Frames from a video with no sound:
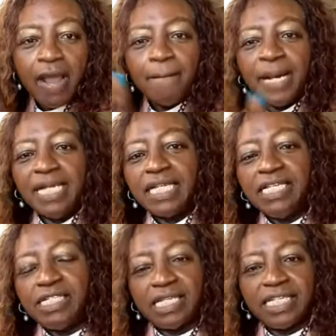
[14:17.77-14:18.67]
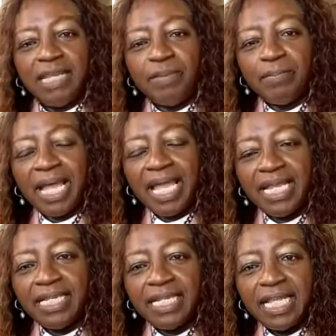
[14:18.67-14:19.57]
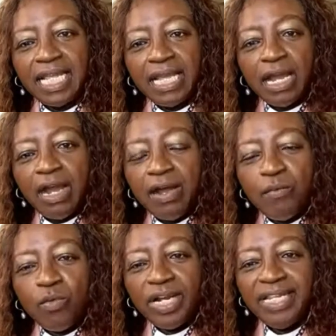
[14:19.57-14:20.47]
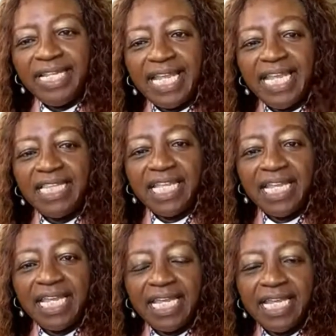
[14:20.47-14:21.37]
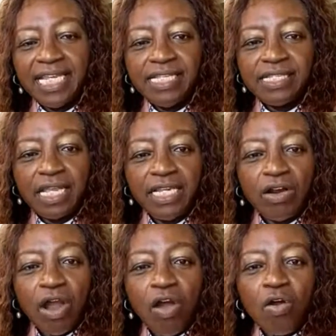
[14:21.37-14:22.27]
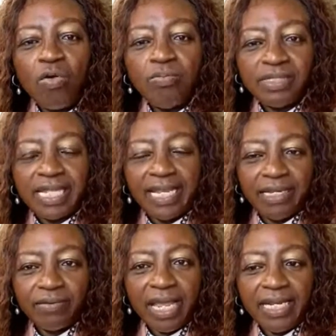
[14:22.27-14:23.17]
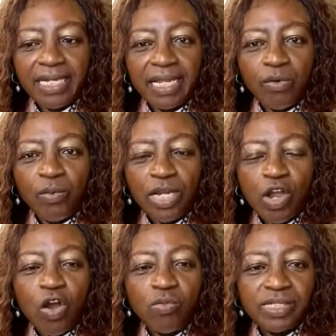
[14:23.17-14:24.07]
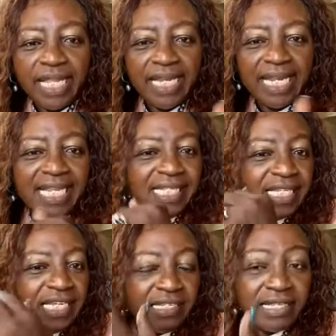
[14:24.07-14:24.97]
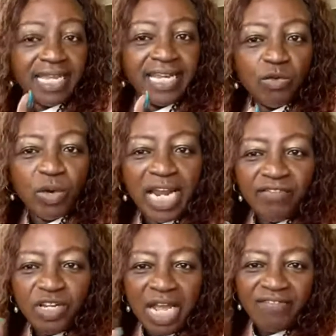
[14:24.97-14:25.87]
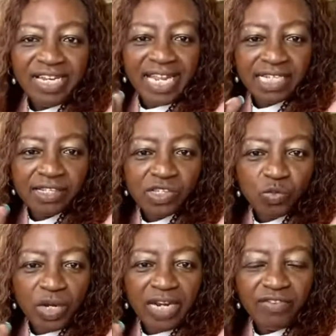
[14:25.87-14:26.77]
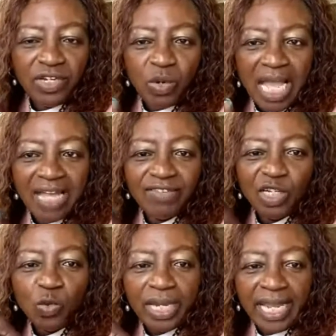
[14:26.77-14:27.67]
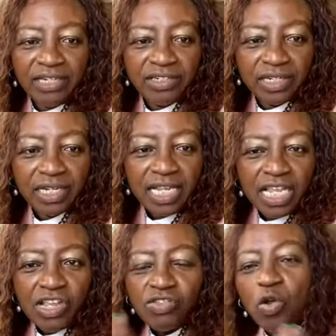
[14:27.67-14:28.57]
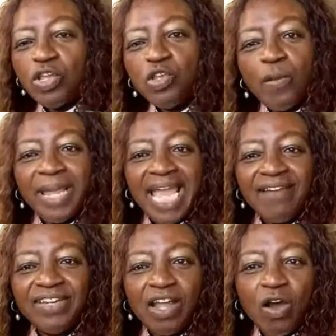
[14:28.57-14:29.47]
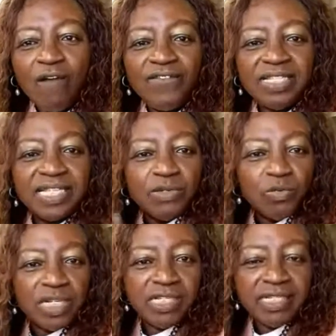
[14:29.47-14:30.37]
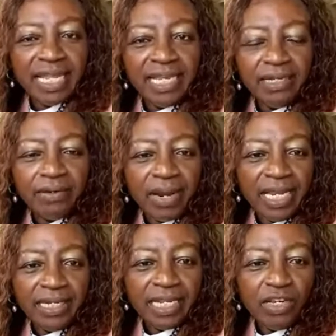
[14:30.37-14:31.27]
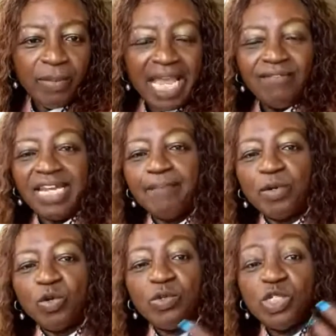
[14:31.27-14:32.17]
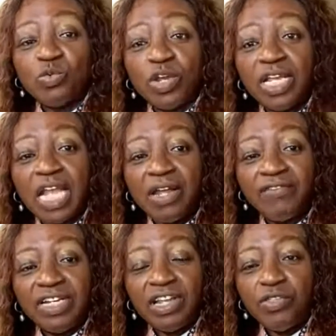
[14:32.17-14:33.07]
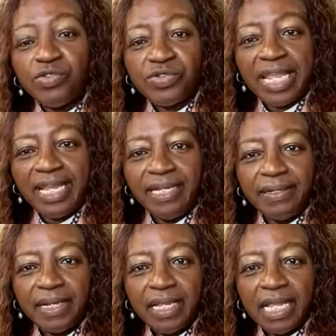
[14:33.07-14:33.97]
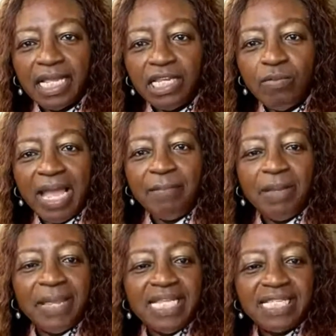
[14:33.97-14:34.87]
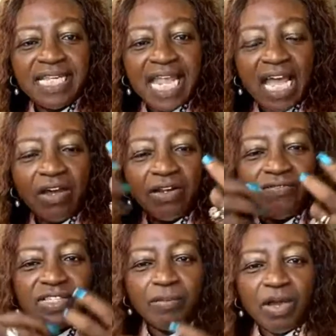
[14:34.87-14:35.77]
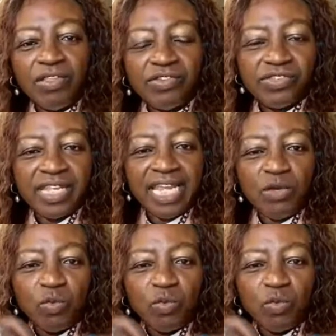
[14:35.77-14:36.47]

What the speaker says: But just keep in mind, one of the key things is your home state, right? Well, your home state. It's said that wherever you have a nexus, wherever you have a location. So you may have an office in one state, right? You may have an employee who's working out of another state. You might be based out of some other state.